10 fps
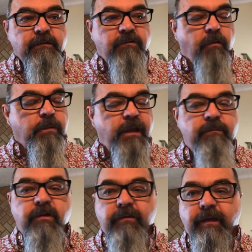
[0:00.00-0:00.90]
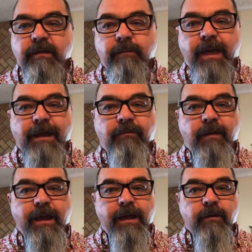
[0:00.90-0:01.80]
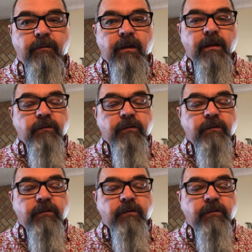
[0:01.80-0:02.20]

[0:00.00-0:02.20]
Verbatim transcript: Don't play music in the background.